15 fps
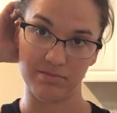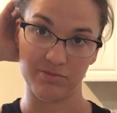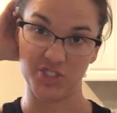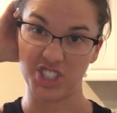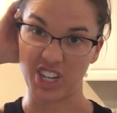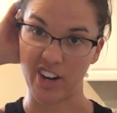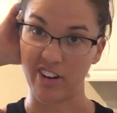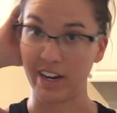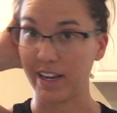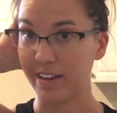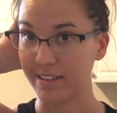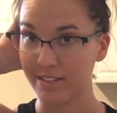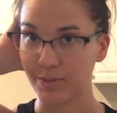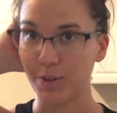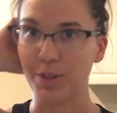sharing
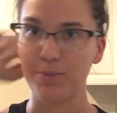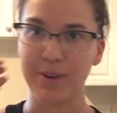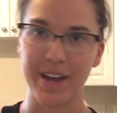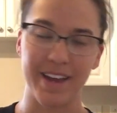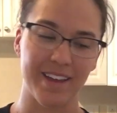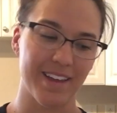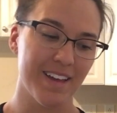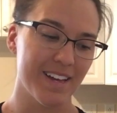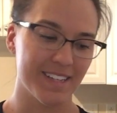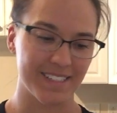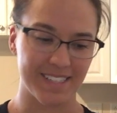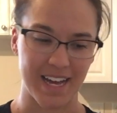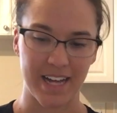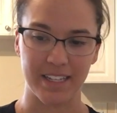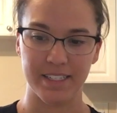with my
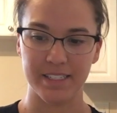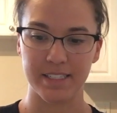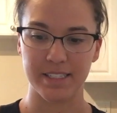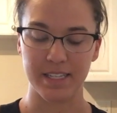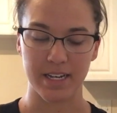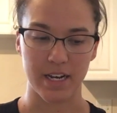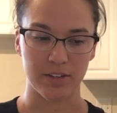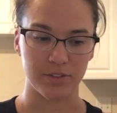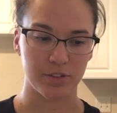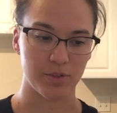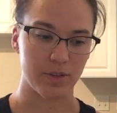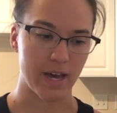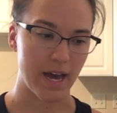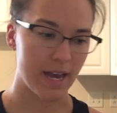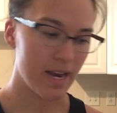salads, then I'll do
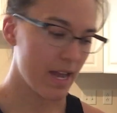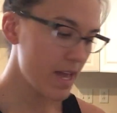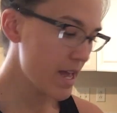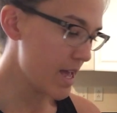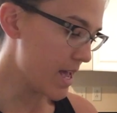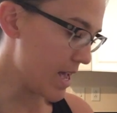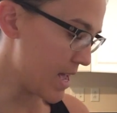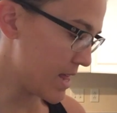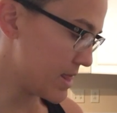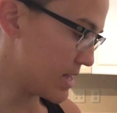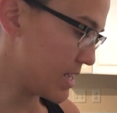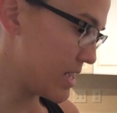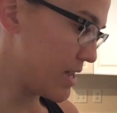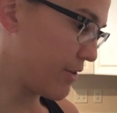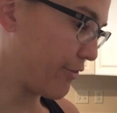that. And
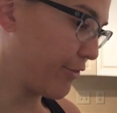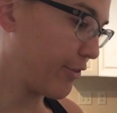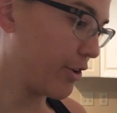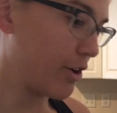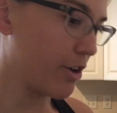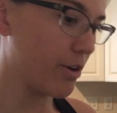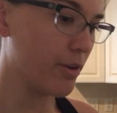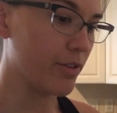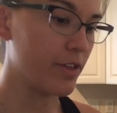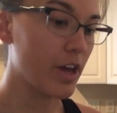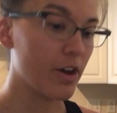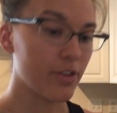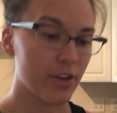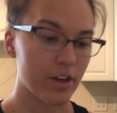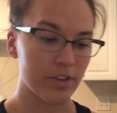then for the
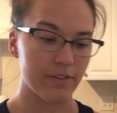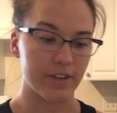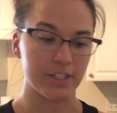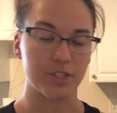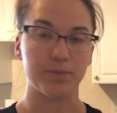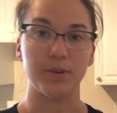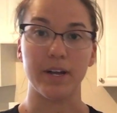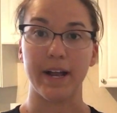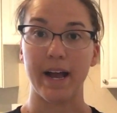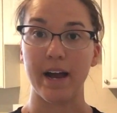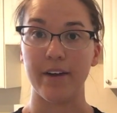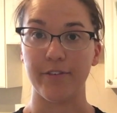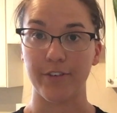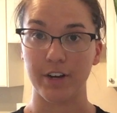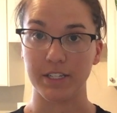only other vegetable I got
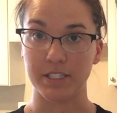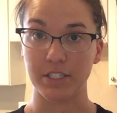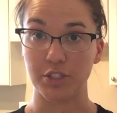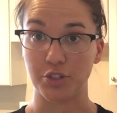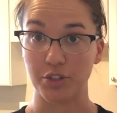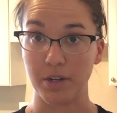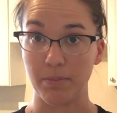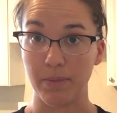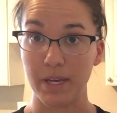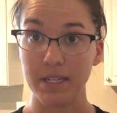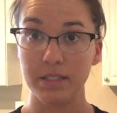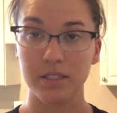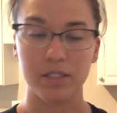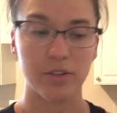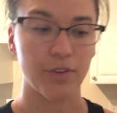for us is green
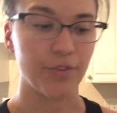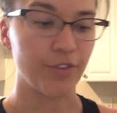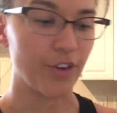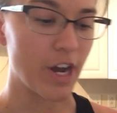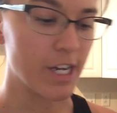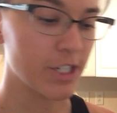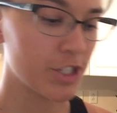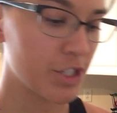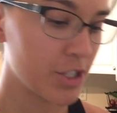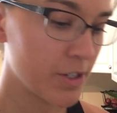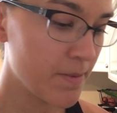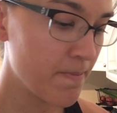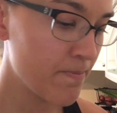beans, fresh.